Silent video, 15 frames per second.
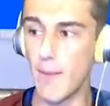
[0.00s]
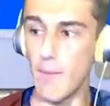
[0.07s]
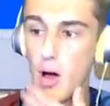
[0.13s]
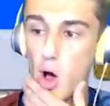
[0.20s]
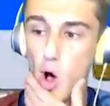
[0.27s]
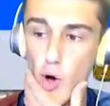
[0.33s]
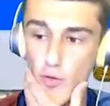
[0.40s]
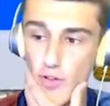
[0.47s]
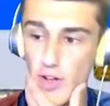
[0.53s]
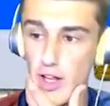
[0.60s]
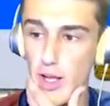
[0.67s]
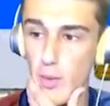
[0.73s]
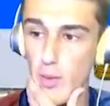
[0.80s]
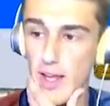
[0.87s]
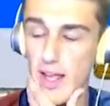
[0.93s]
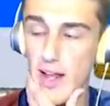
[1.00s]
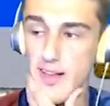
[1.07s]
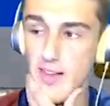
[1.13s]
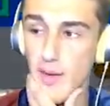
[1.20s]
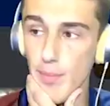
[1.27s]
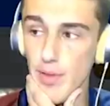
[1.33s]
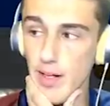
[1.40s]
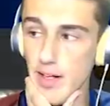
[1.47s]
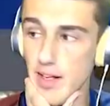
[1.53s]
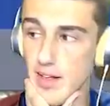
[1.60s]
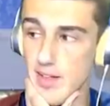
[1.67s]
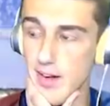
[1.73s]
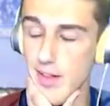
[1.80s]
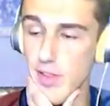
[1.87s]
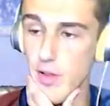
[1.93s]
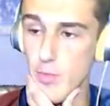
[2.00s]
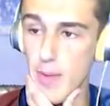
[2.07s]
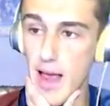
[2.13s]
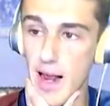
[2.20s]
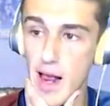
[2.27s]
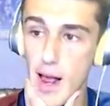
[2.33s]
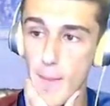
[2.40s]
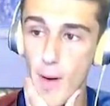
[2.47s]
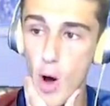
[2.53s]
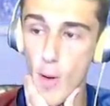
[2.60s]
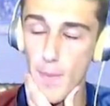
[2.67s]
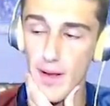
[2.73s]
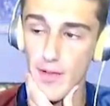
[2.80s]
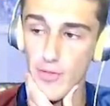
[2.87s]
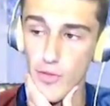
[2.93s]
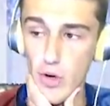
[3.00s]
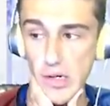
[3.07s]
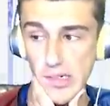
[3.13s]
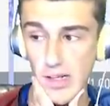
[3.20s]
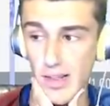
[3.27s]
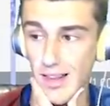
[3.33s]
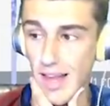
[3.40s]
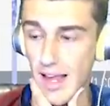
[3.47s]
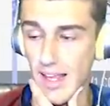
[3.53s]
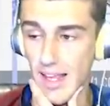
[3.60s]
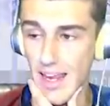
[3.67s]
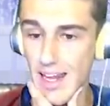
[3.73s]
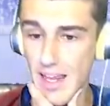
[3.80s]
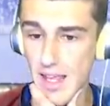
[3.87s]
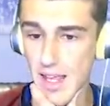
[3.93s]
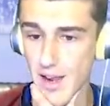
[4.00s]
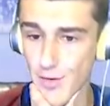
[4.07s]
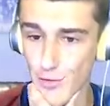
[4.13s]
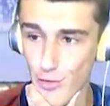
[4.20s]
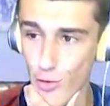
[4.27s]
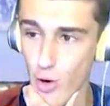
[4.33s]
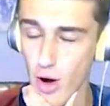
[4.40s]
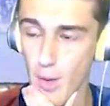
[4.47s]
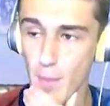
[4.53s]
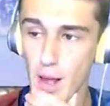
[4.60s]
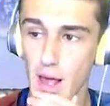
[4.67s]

hopefully we get something decent in this pack. I'm hoping for like any inform,